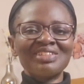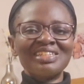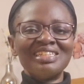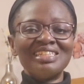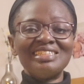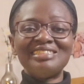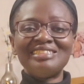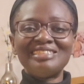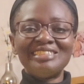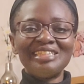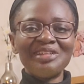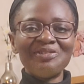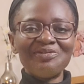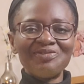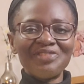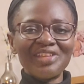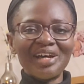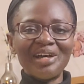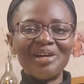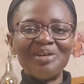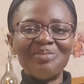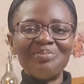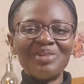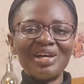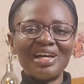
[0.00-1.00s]
deceive
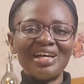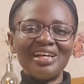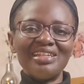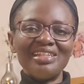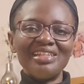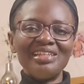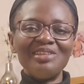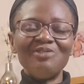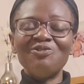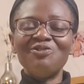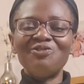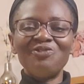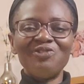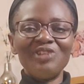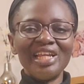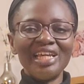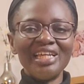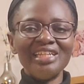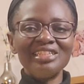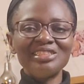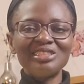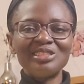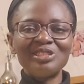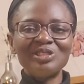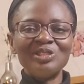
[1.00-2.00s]
them and
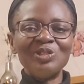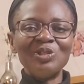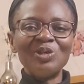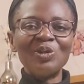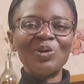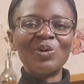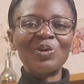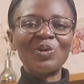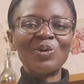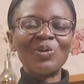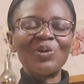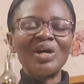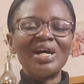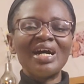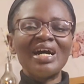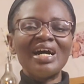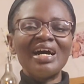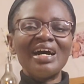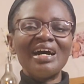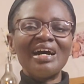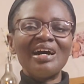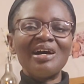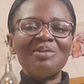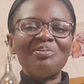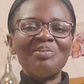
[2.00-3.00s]
inflate your
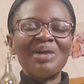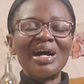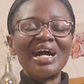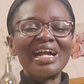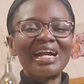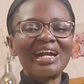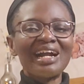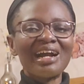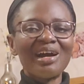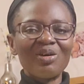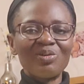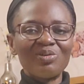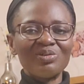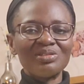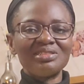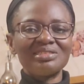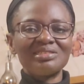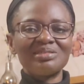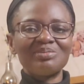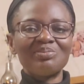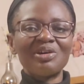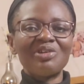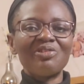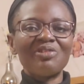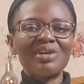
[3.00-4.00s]

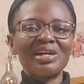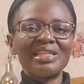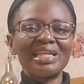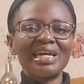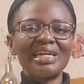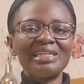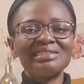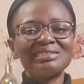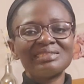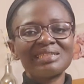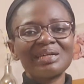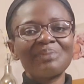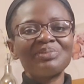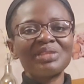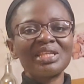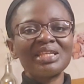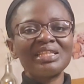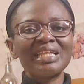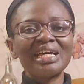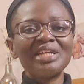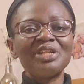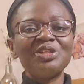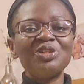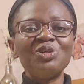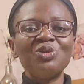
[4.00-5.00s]
accounts, but rather it's something
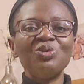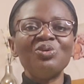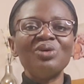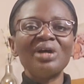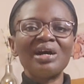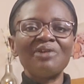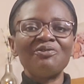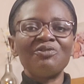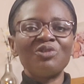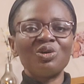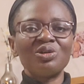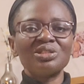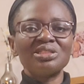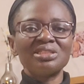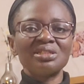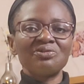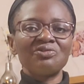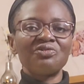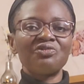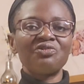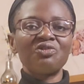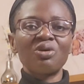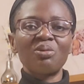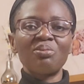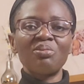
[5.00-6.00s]
that you have gotten
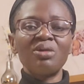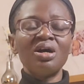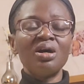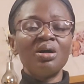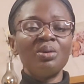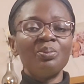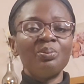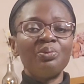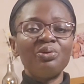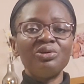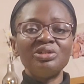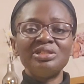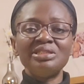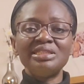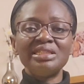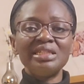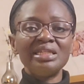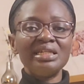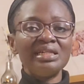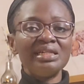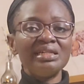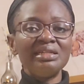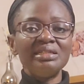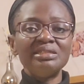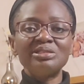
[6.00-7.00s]
from
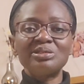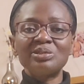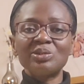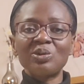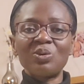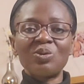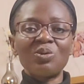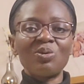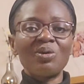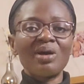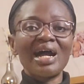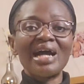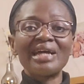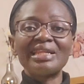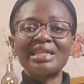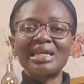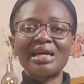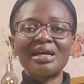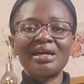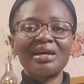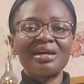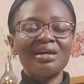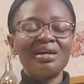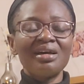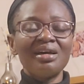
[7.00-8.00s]
proceeds or
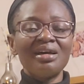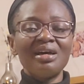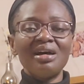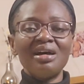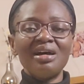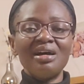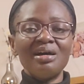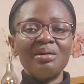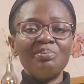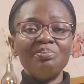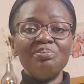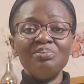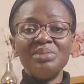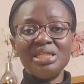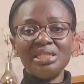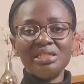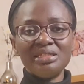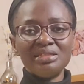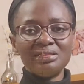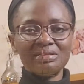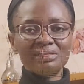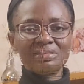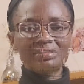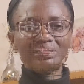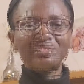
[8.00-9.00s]
other
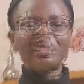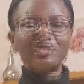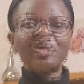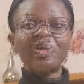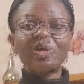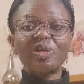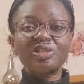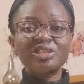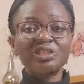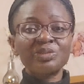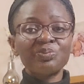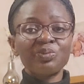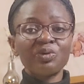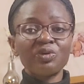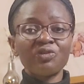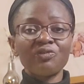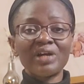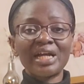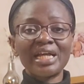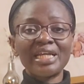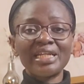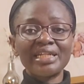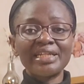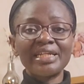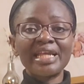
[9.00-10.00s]
means. Not
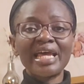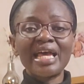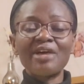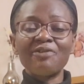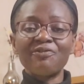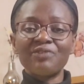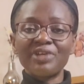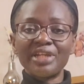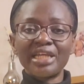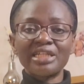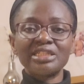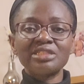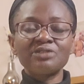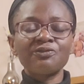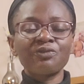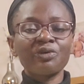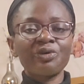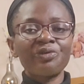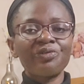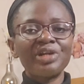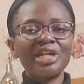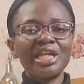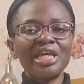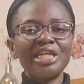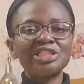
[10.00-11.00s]
providing evidence for
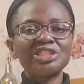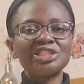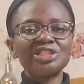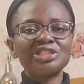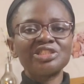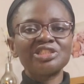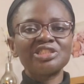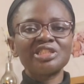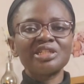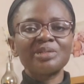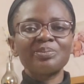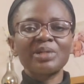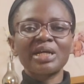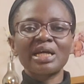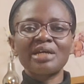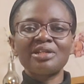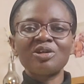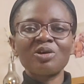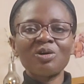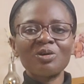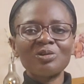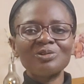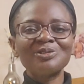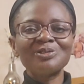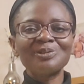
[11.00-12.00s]
relationship can
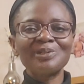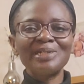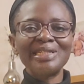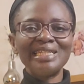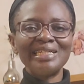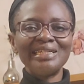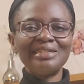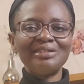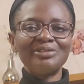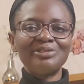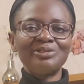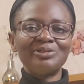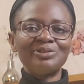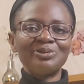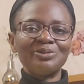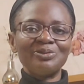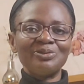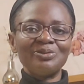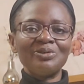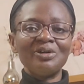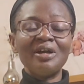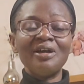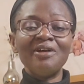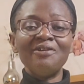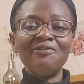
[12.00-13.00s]
also lead
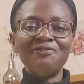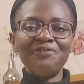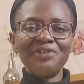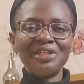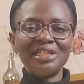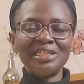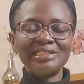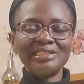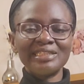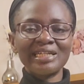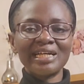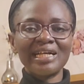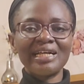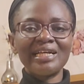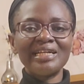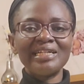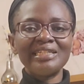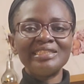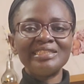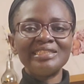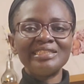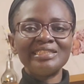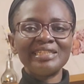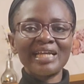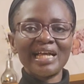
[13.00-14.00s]
to visa
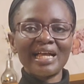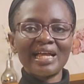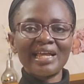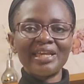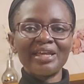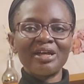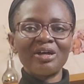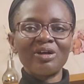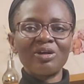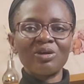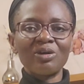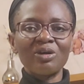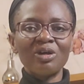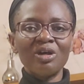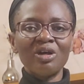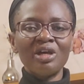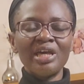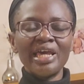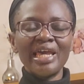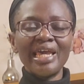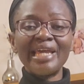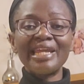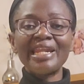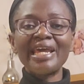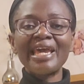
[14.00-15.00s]
denial.
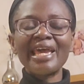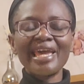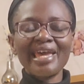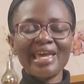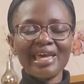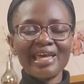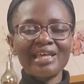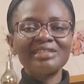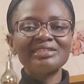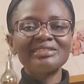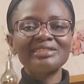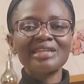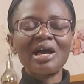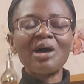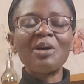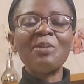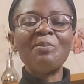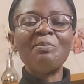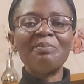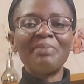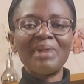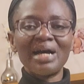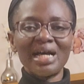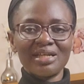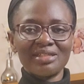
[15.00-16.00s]
It is a
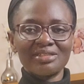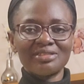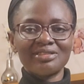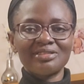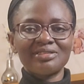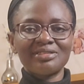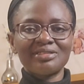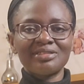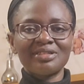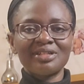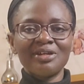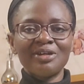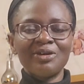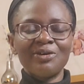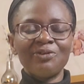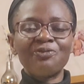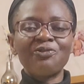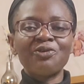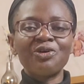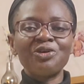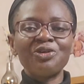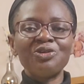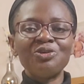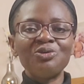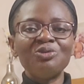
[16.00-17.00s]
must
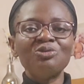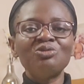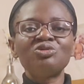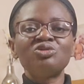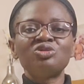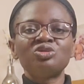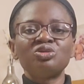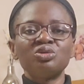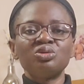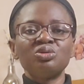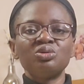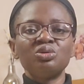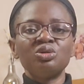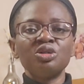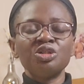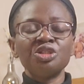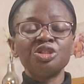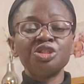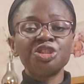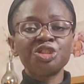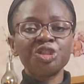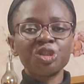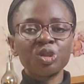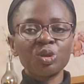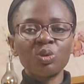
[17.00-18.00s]
for you to
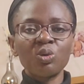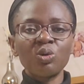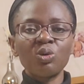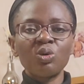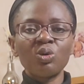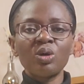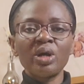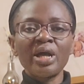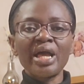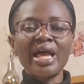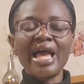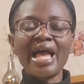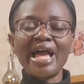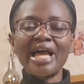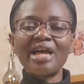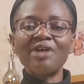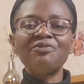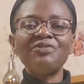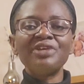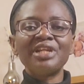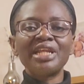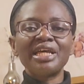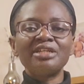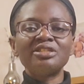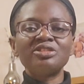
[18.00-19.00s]
show
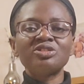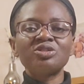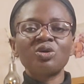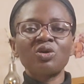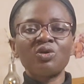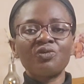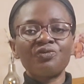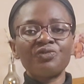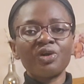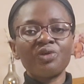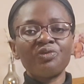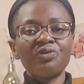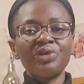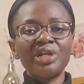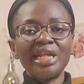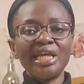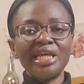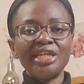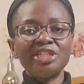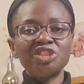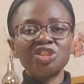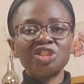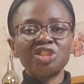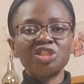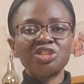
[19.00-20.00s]
evidence of your
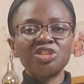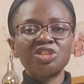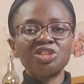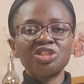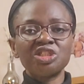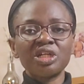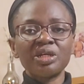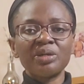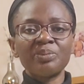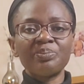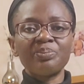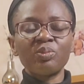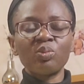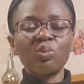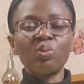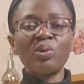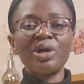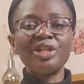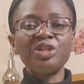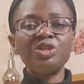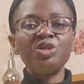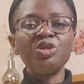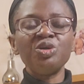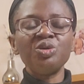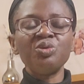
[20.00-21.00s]
relationship
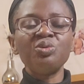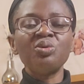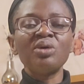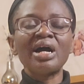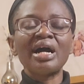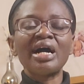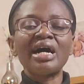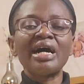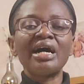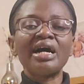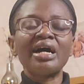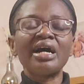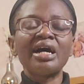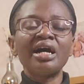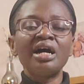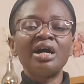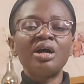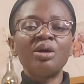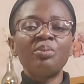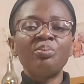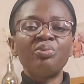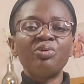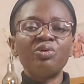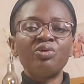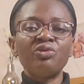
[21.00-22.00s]
when you are
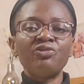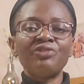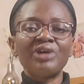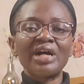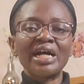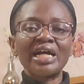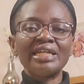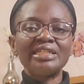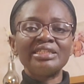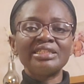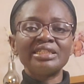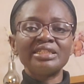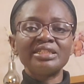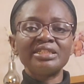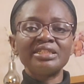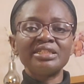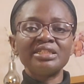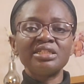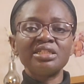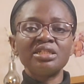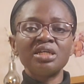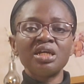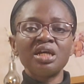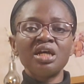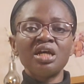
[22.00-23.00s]

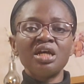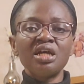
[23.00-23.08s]
providing